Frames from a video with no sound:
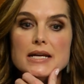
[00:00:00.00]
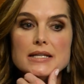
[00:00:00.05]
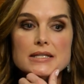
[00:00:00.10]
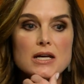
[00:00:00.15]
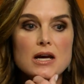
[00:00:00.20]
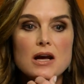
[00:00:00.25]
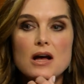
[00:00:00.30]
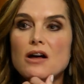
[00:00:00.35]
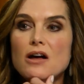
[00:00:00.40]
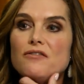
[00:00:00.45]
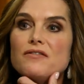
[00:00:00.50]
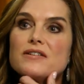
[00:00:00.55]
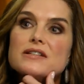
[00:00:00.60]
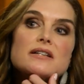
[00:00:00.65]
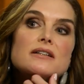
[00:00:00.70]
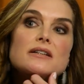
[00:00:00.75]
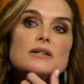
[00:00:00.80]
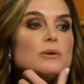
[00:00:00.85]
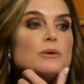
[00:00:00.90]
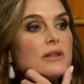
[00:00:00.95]
it's all
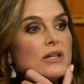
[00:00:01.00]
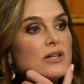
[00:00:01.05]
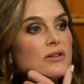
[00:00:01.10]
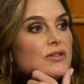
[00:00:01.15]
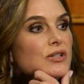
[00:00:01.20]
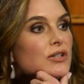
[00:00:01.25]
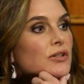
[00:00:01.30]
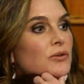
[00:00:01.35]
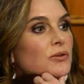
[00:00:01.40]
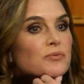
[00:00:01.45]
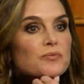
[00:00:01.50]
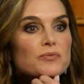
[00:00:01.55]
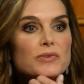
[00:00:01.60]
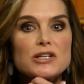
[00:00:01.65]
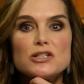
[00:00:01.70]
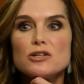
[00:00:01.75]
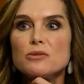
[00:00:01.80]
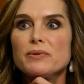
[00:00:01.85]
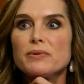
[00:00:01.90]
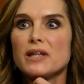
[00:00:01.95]
physical with you two,
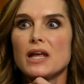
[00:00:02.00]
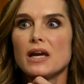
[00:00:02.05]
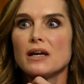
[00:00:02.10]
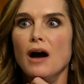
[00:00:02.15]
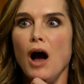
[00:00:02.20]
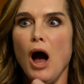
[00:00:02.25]
and you'd be like,